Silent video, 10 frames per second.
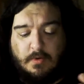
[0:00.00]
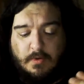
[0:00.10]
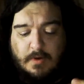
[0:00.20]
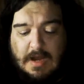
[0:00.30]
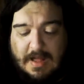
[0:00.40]

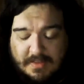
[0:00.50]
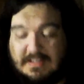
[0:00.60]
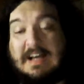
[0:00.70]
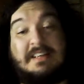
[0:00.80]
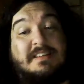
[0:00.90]
And the
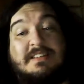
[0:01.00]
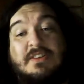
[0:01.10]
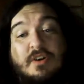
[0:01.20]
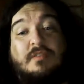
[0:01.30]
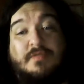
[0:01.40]
tasks
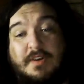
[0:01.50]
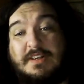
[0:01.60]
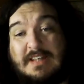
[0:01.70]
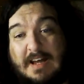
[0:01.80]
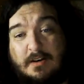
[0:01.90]
look fun
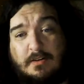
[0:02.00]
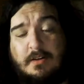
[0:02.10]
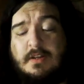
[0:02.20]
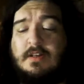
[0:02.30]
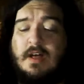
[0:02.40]
as hell.
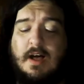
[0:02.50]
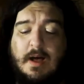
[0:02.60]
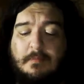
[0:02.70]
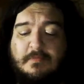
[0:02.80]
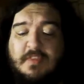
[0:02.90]

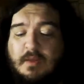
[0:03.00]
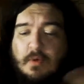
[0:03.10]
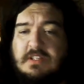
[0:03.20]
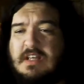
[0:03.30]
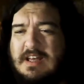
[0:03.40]
There
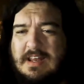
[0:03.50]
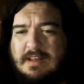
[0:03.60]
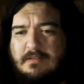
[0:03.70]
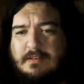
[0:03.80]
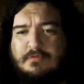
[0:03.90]
was a
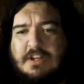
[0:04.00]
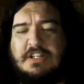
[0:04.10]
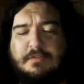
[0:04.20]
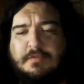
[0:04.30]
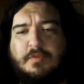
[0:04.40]
reach
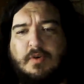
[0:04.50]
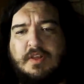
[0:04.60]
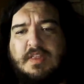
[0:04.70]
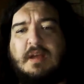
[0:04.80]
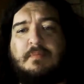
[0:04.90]
level 40
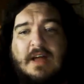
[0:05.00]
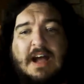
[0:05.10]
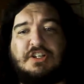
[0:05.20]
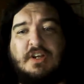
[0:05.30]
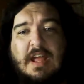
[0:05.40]
thing, but I
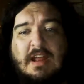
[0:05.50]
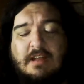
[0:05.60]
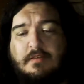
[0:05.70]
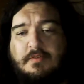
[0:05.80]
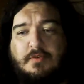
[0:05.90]
actually hit
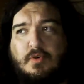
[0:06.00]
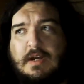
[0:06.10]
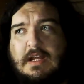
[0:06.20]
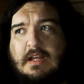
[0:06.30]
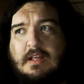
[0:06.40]
level
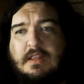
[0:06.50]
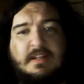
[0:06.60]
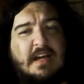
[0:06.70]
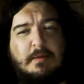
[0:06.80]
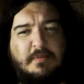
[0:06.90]
40 the
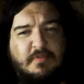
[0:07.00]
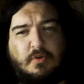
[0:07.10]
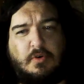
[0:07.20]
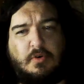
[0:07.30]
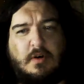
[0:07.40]
day
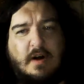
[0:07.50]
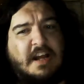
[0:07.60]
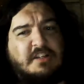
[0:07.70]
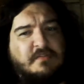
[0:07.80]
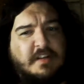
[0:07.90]
before I
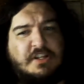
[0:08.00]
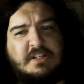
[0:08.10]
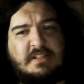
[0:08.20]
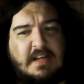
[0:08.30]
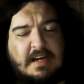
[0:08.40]
actually finished
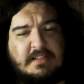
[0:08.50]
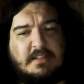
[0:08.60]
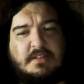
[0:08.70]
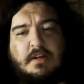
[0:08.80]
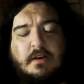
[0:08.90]
this task,
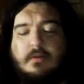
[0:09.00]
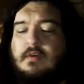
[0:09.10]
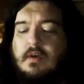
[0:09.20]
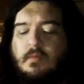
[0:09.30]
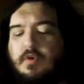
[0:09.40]
so
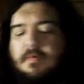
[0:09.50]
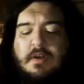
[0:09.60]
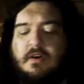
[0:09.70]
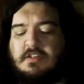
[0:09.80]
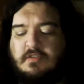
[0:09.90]
would have been
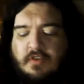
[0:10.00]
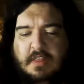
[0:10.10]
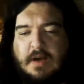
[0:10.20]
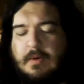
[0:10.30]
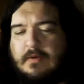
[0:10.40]
nice to have done it
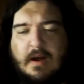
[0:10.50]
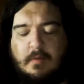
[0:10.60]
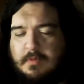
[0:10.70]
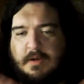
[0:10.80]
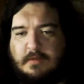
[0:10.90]
that way
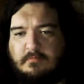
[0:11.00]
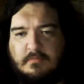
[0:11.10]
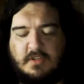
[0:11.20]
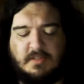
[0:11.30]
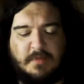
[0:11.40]
around, but it
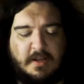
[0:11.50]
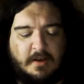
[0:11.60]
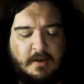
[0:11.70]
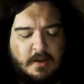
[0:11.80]
doesn't matter.